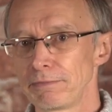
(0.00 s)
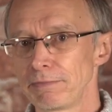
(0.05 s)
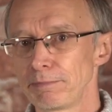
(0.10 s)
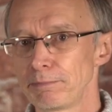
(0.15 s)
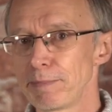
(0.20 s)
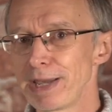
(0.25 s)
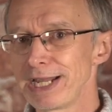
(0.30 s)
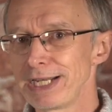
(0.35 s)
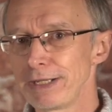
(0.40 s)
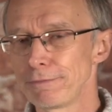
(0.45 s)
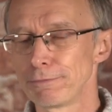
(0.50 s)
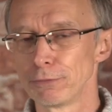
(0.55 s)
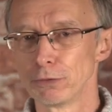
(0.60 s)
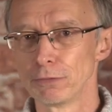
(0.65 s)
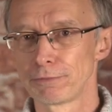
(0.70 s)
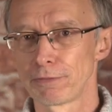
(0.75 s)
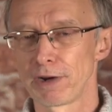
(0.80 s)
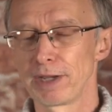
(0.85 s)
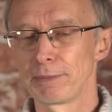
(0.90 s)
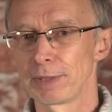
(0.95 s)
many full
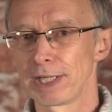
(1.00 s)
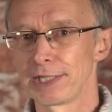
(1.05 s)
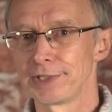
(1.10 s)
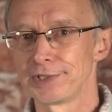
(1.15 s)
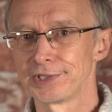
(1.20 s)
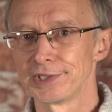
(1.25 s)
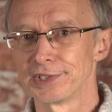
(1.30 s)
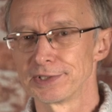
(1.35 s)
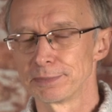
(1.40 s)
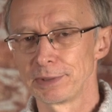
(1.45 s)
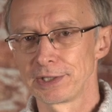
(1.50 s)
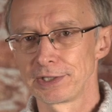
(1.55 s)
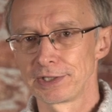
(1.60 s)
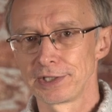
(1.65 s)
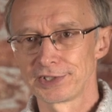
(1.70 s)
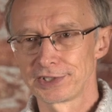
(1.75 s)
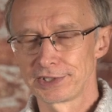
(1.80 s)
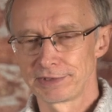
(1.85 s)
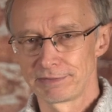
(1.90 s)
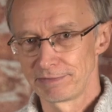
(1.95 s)
frame lenses
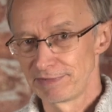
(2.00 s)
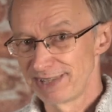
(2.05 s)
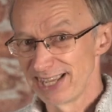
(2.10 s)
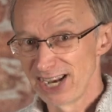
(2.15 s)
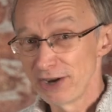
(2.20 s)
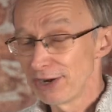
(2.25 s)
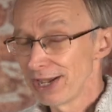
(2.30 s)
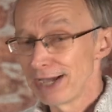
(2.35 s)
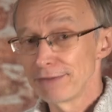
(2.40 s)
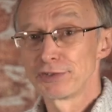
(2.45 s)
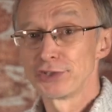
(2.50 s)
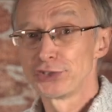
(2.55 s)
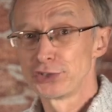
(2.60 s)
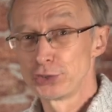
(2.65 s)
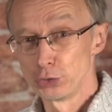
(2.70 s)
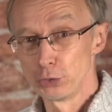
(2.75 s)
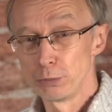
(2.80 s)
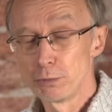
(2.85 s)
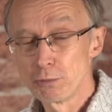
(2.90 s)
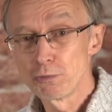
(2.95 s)
because they don't have the
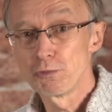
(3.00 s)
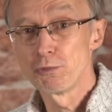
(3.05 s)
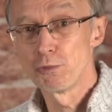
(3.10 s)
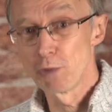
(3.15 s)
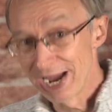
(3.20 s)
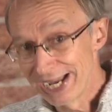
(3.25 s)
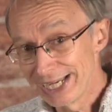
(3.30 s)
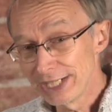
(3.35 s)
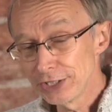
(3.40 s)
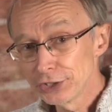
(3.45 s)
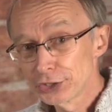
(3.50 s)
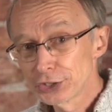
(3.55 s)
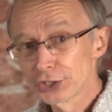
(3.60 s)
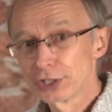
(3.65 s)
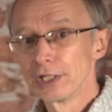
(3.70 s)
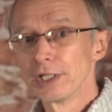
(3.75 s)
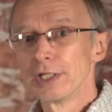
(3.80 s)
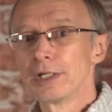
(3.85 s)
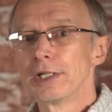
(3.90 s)
zoom range,